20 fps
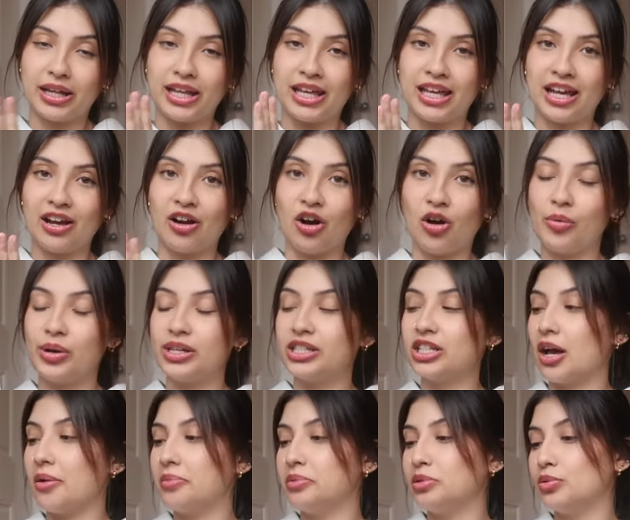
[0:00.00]
play kit always
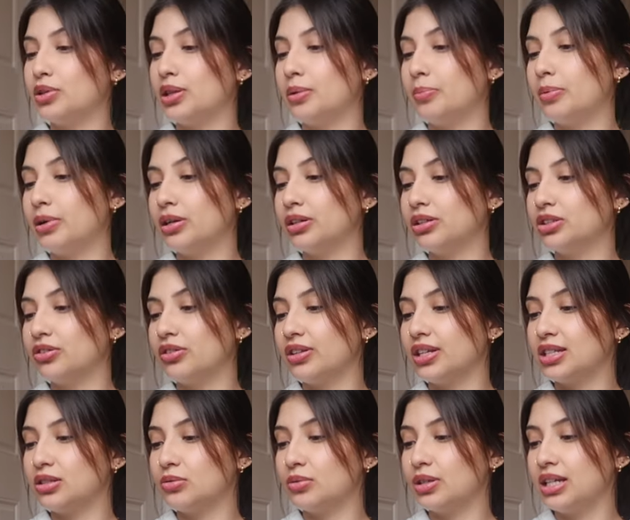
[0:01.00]
comes with a book, so
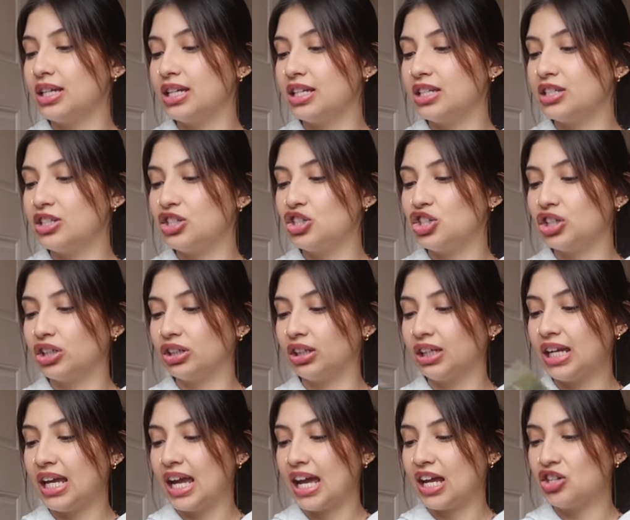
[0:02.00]
this one is
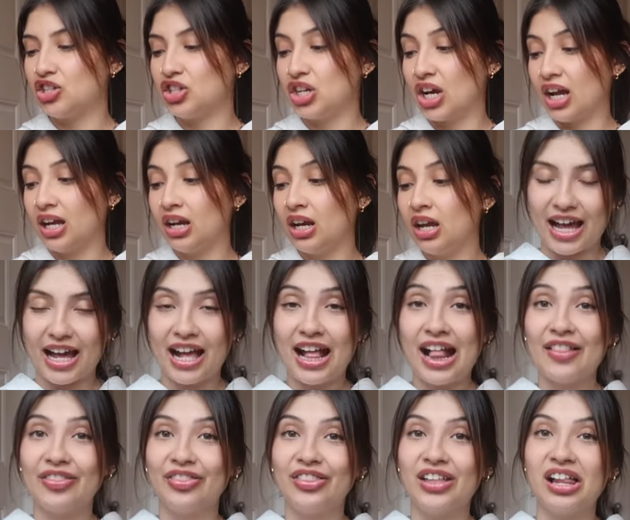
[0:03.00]
Jilly and Jet.
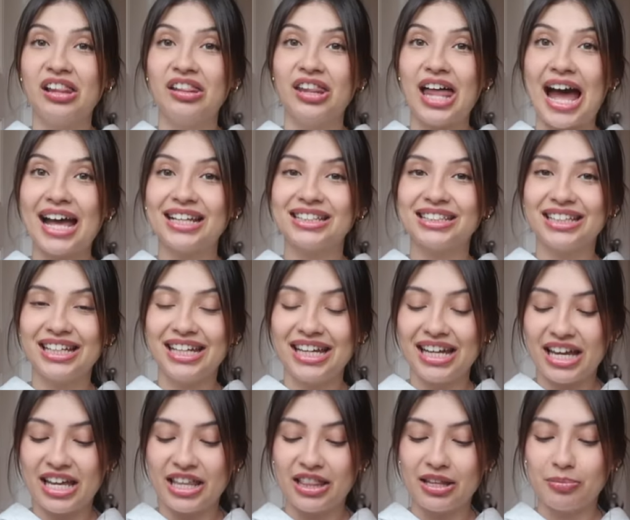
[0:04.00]
The last
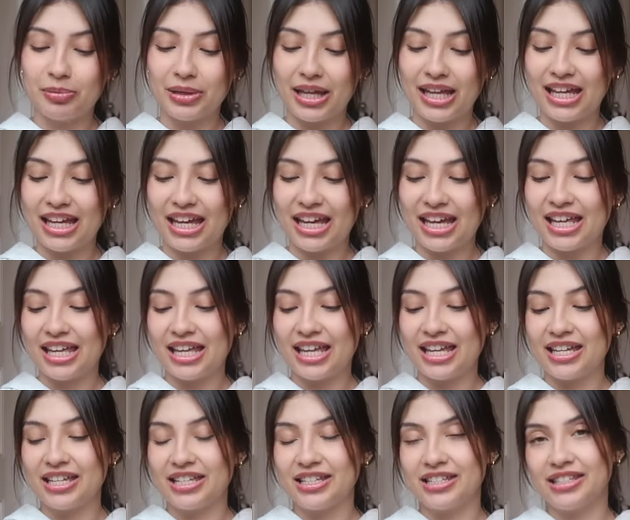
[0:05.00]
thing in the play kit
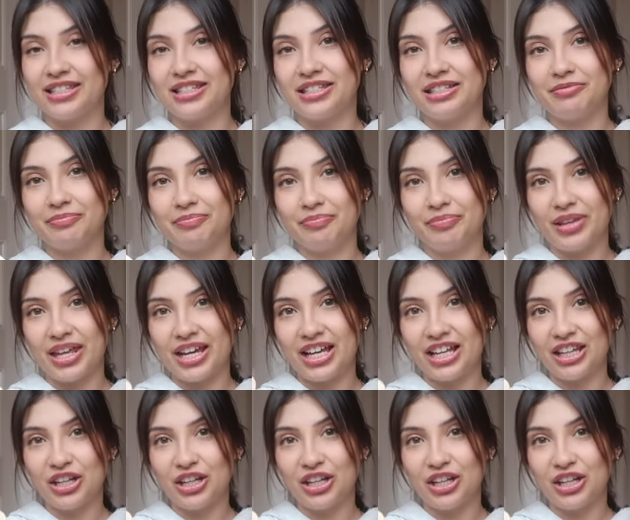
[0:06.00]
is like a